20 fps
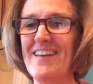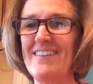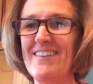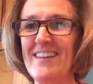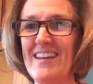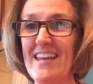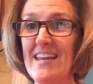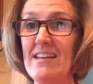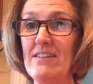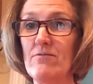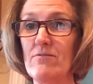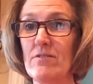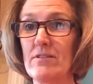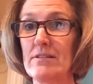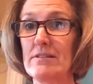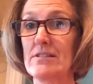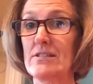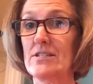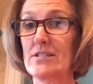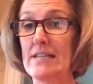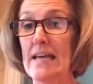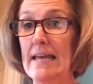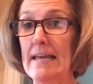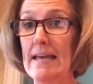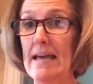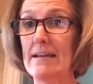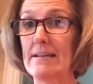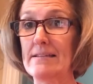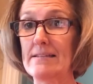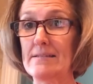then he'd take
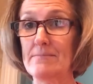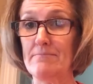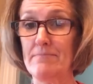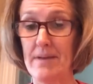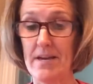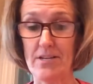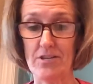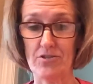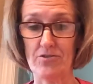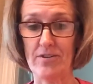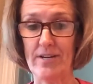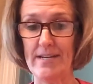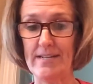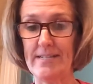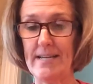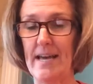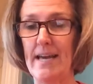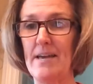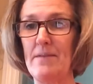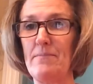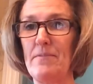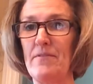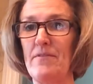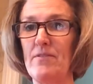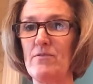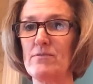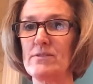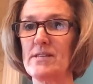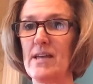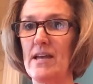out his measuring tape if
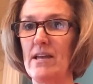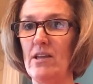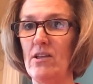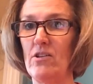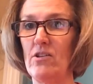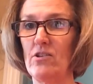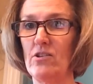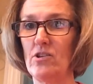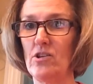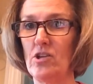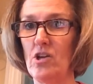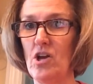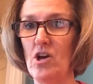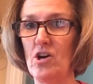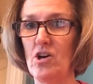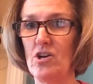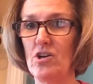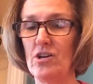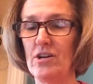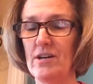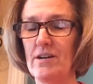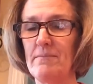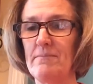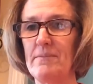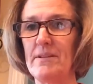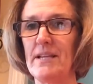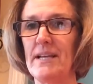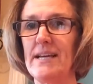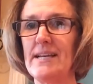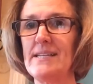it was a long
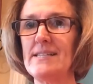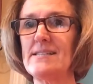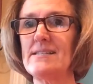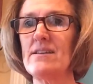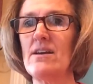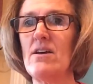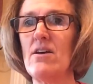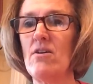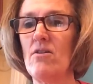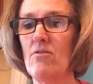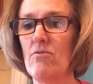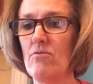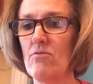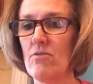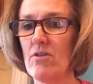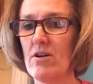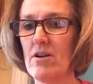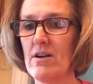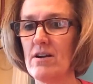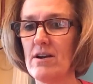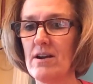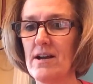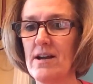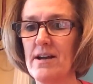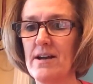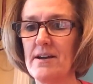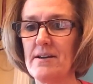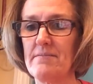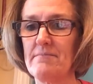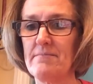place, or
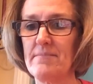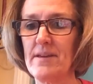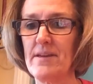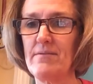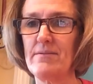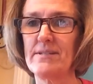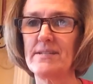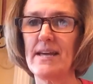he would